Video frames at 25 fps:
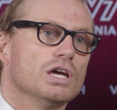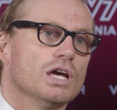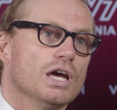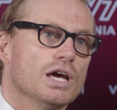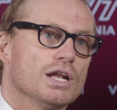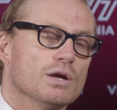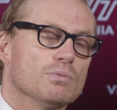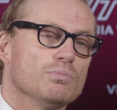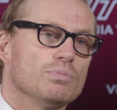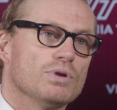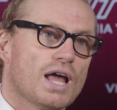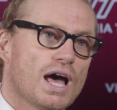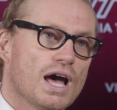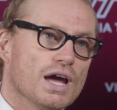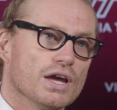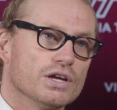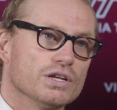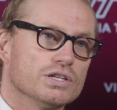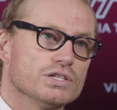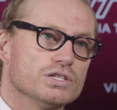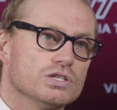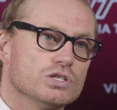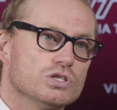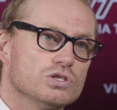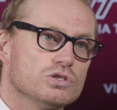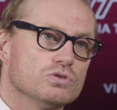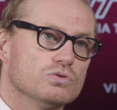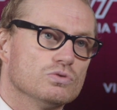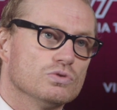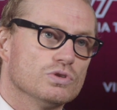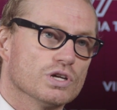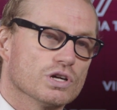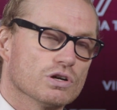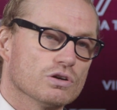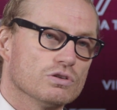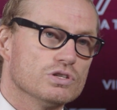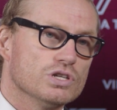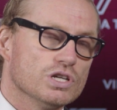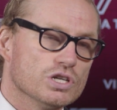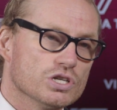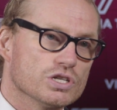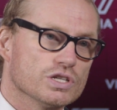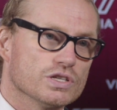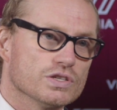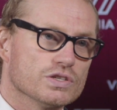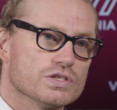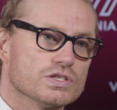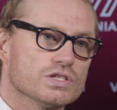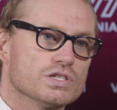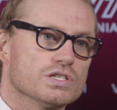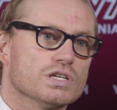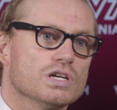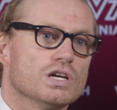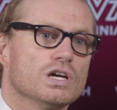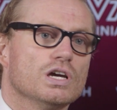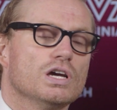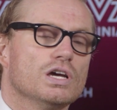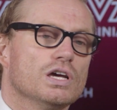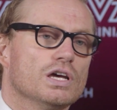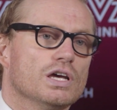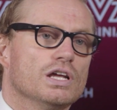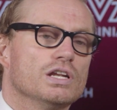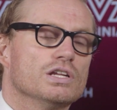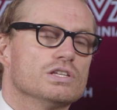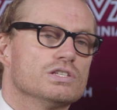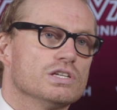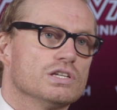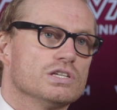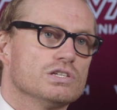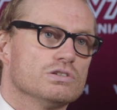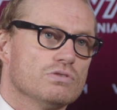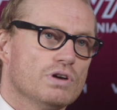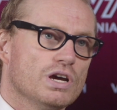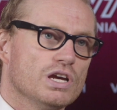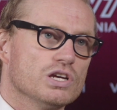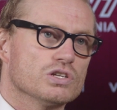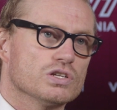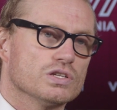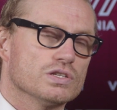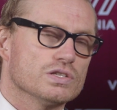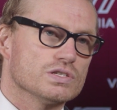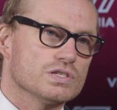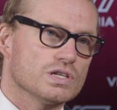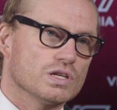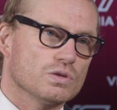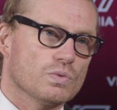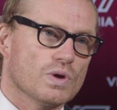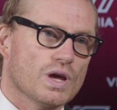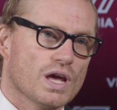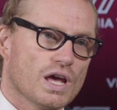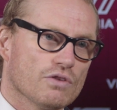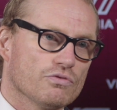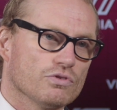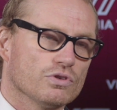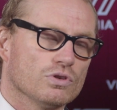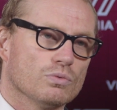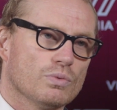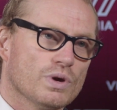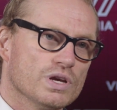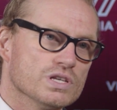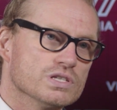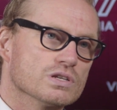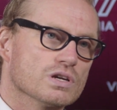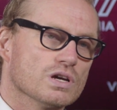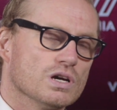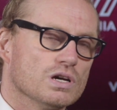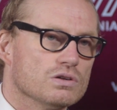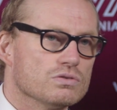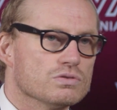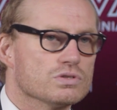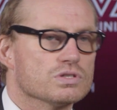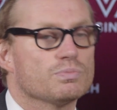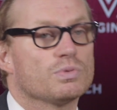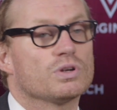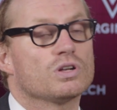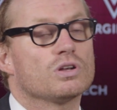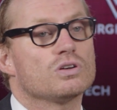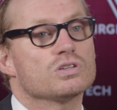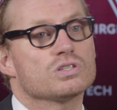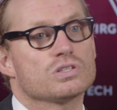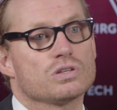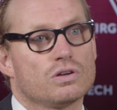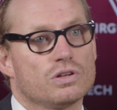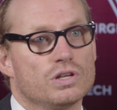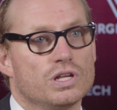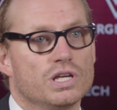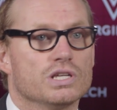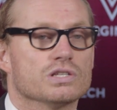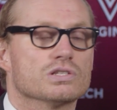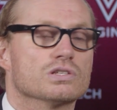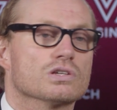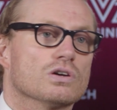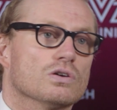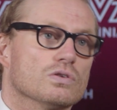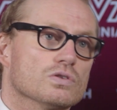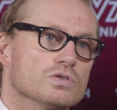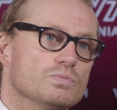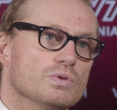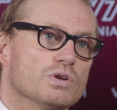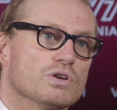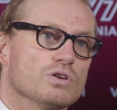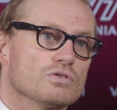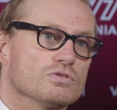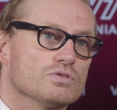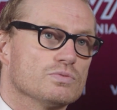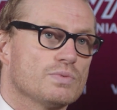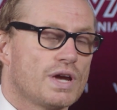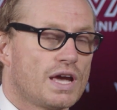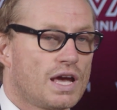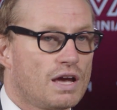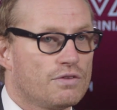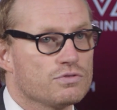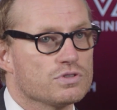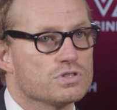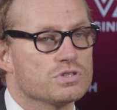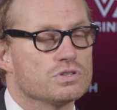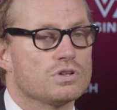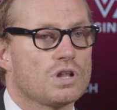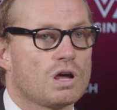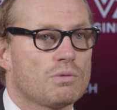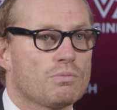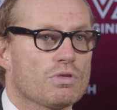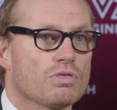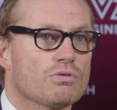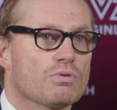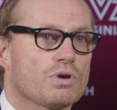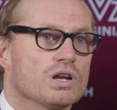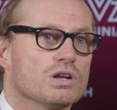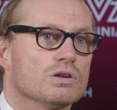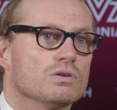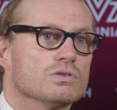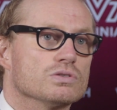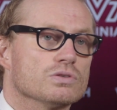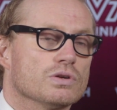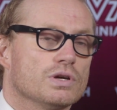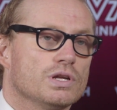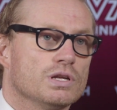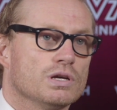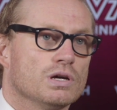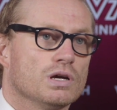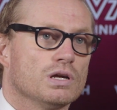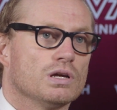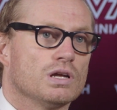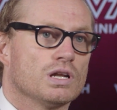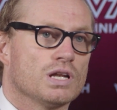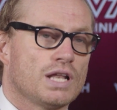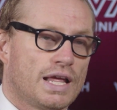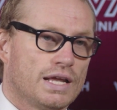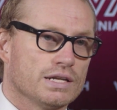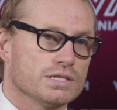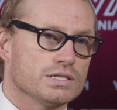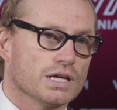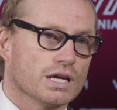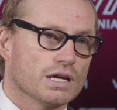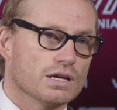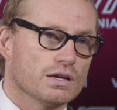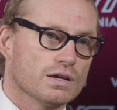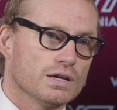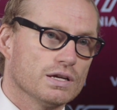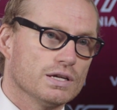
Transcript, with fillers: and apply it to the conditions and the situations that we have at the West Coast, but also on the East Coast, because we have a tsunami threat also in the Atlantic.